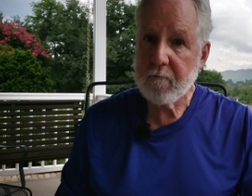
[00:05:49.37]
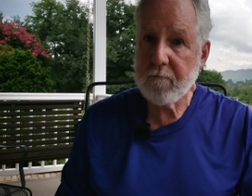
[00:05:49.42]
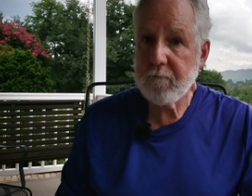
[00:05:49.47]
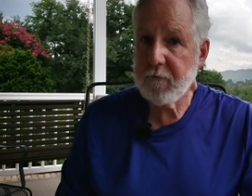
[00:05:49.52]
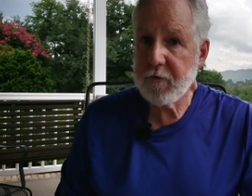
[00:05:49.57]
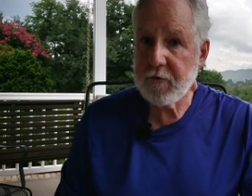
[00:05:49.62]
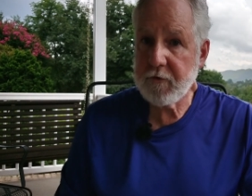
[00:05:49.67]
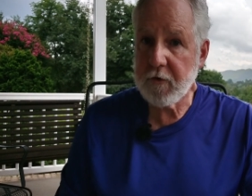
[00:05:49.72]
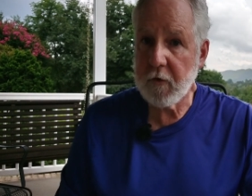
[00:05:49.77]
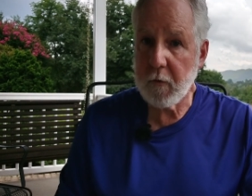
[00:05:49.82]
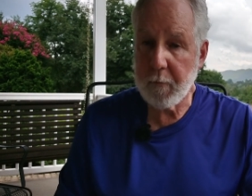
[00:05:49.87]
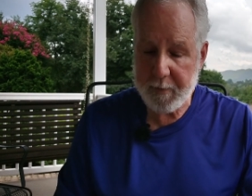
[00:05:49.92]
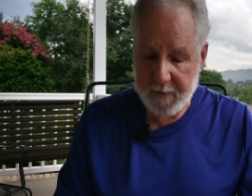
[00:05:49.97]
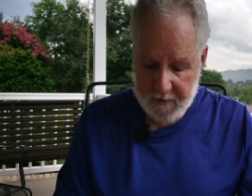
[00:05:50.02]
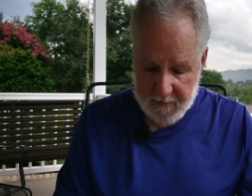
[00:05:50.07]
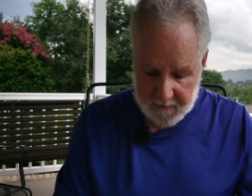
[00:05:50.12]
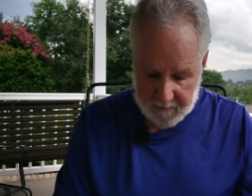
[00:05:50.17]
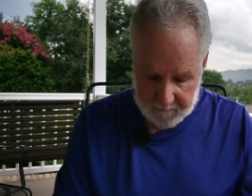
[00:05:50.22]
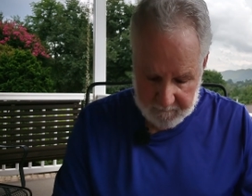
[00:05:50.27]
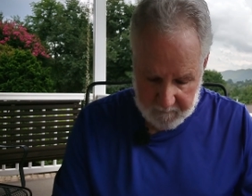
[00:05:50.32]
so be
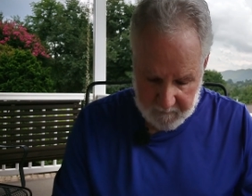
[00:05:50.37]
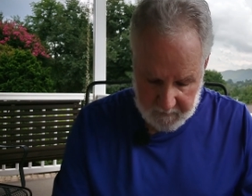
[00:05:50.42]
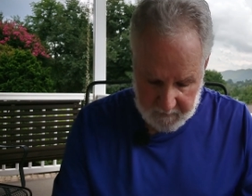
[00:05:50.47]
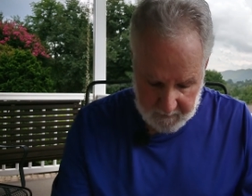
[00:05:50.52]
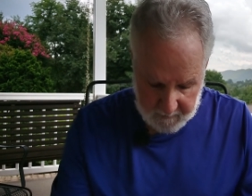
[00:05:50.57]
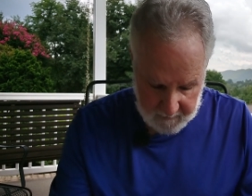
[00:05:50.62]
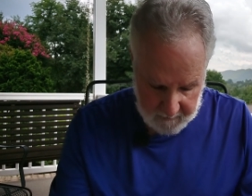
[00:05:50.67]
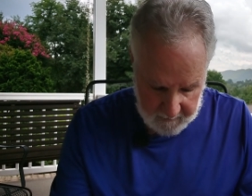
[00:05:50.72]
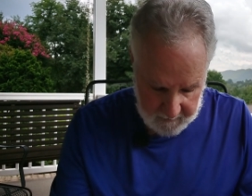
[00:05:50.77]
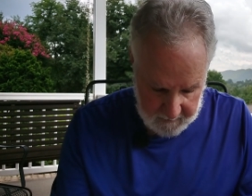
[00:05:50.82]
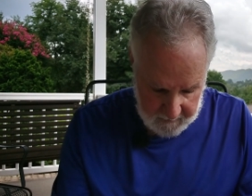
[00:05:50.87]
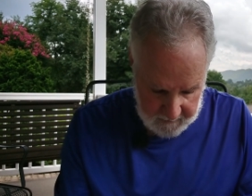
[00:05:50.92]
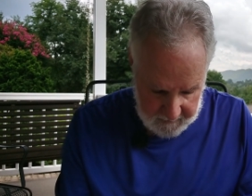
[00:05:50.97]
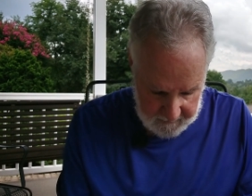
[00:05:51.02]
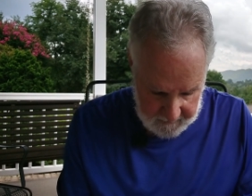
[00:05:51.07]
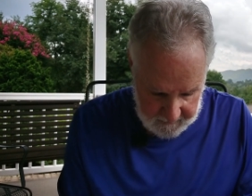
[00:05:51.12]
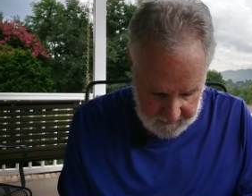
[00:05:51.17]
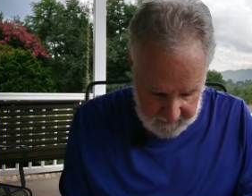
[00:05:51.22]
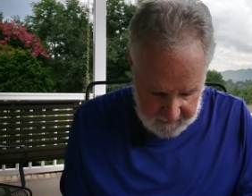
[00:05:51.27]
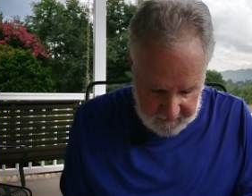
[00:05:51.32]
it. It
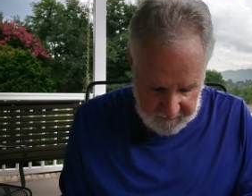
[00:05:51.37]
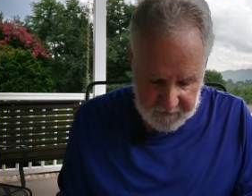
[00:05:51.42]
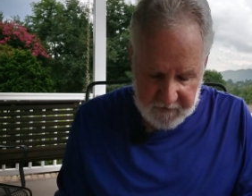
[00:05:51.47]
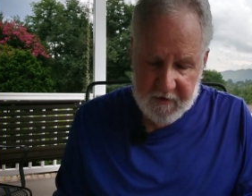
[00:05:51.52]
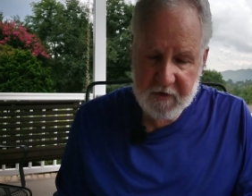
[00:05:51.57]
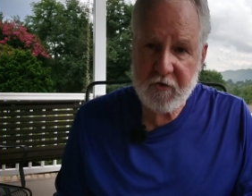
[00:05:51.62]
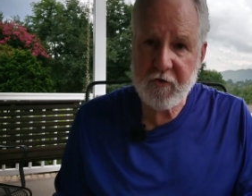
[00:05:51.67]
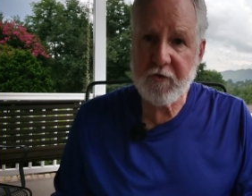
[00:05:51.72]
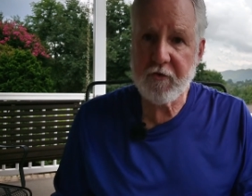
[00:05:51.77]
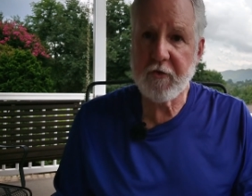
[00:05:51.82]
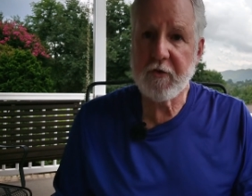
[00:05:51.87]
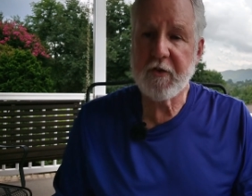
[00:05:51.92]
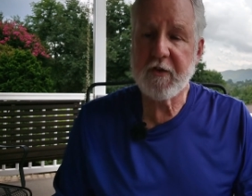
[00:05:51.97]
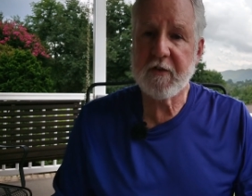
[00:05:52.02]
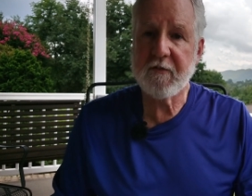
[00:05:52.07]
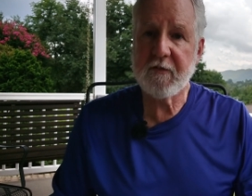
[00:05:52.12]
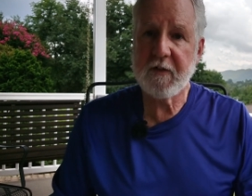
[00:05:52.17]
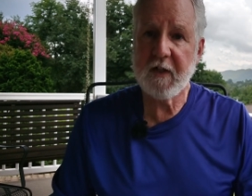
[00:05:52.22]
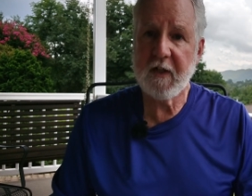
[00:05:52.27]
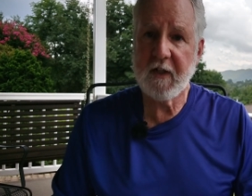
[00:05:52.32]
is the truth
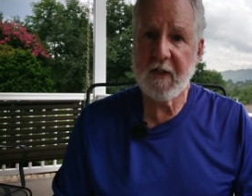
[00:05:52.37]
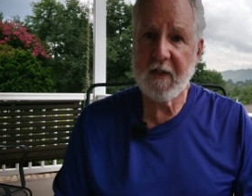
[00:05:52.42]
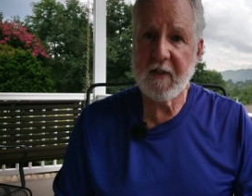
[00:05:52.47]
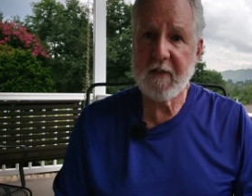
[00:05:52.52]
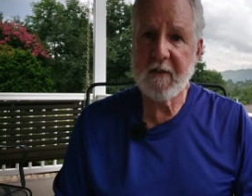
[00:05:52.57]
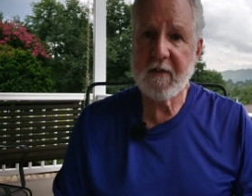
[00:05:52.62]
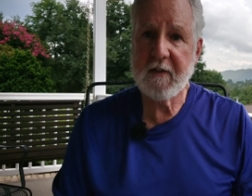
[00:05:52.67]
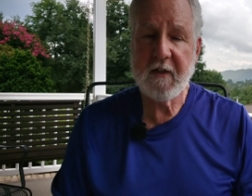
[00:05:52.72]
of God.